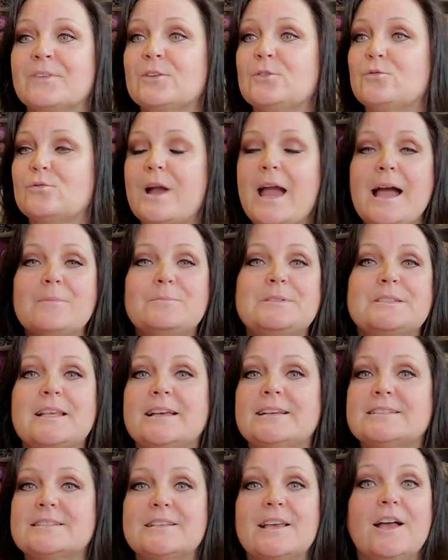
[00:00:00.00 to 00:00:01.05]
grabs
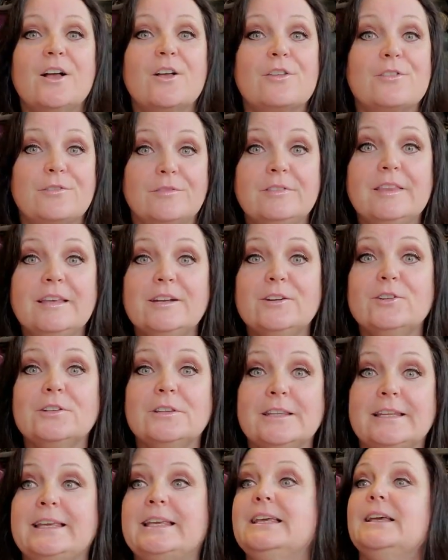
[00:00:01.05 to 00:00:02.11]
us,
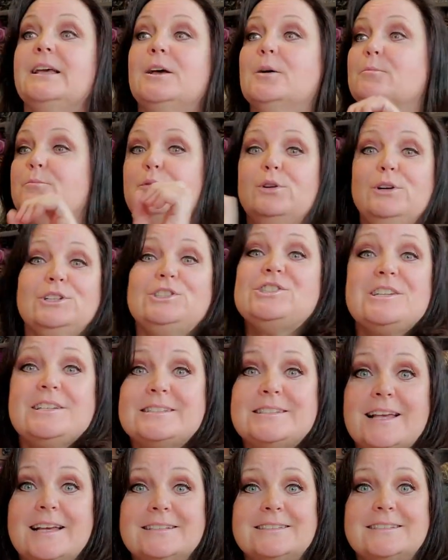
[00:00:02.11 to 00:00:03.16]
literally
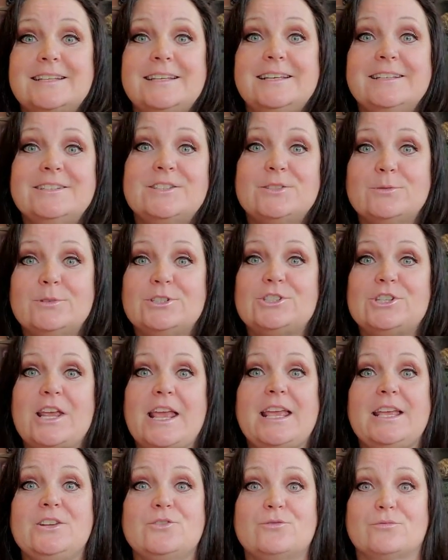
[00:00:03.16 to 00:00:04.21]
pushes us into a
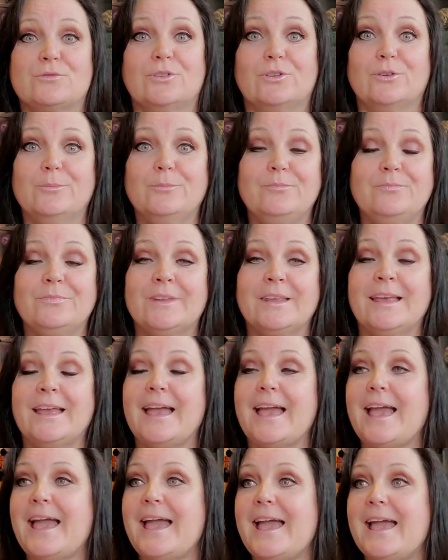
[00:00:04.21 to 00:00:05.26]
change room
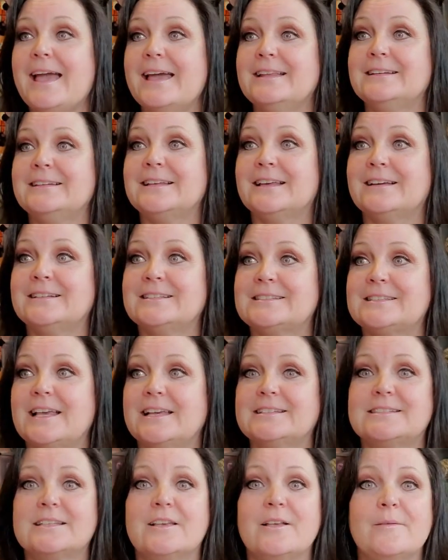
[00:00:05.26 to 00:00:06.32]
and
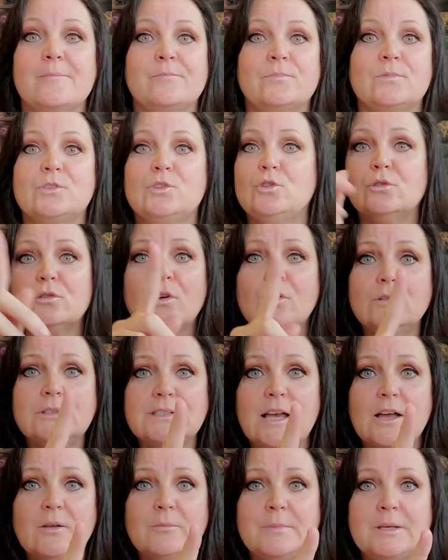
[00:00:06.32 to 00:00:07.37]
says, you don't
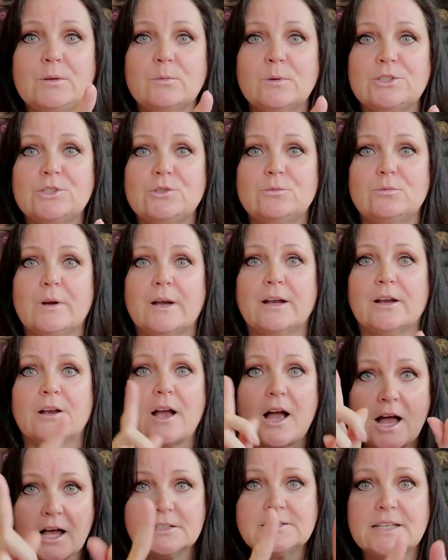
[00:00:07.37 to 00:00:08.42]
tell me what you wear,
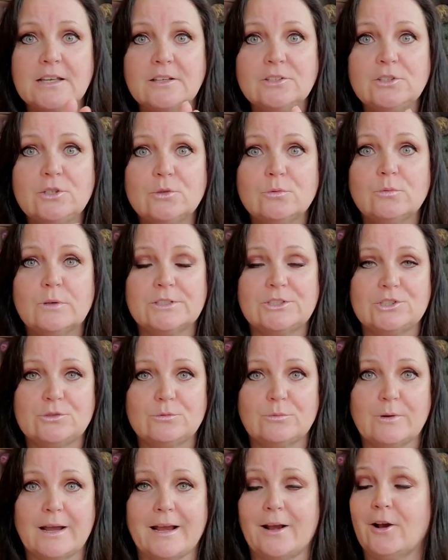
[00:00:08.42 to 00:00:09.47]
I'll tell you what
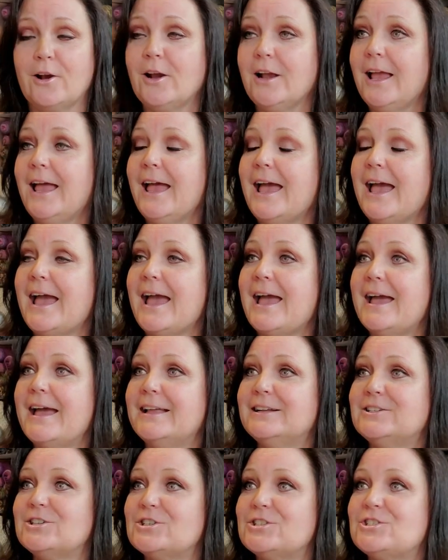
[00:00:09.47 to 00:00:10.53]
you wear.
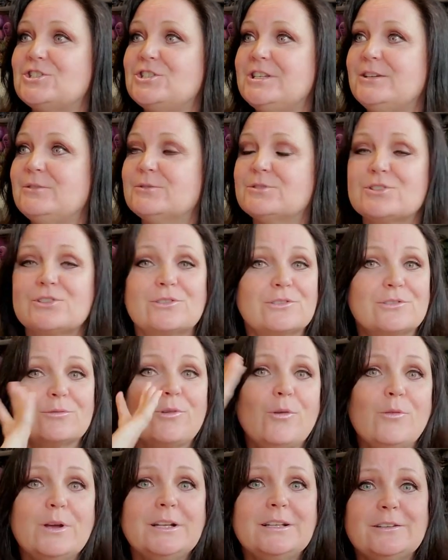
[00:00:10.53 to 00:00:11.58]
And she was
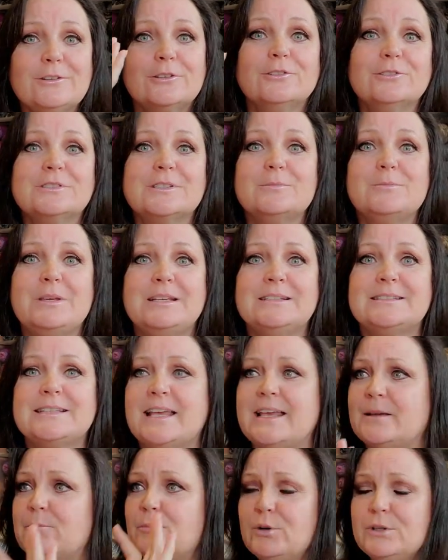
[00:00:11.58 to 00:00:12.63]
throwing clothes at me and
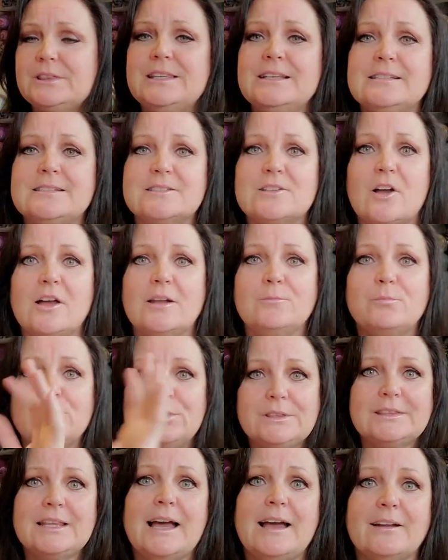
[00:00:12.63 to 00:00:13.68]
saying, put this on,
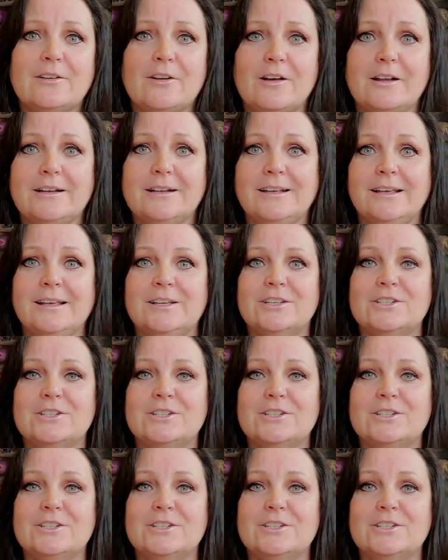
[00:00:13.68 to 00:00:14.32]
put that on.